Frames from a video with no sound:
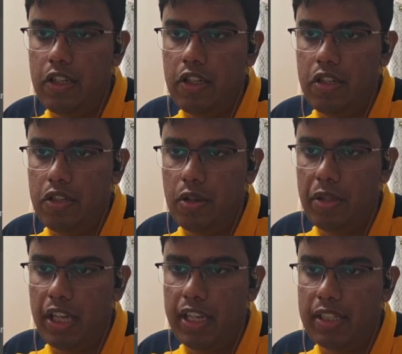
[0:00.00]
So I'm
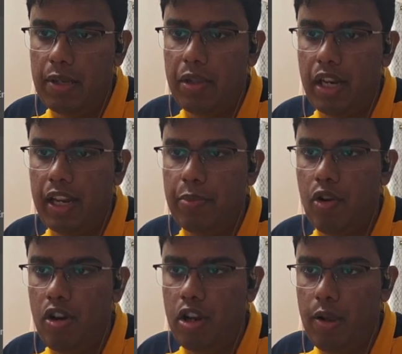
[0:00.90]
thinking something like
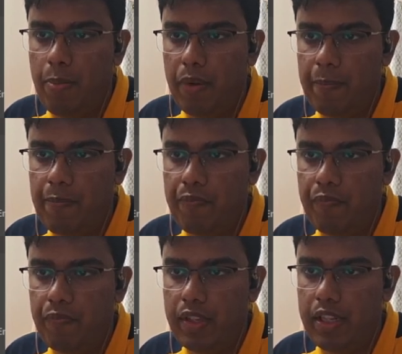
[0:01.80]
pawn up,
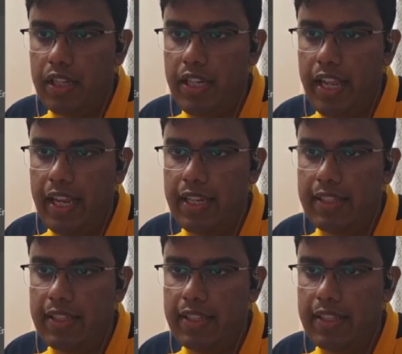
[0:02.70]
takes,